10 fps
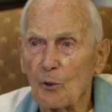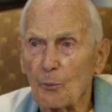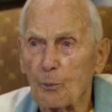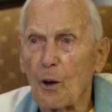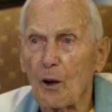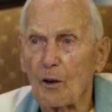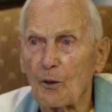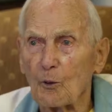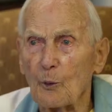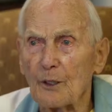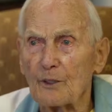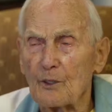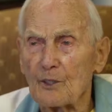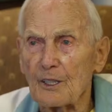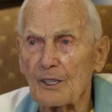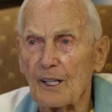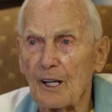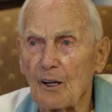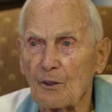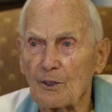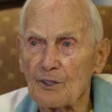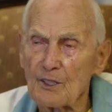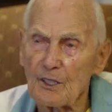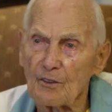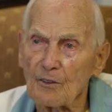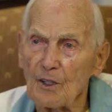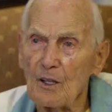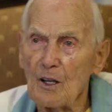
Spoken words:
or part of the winters anyhow, instead of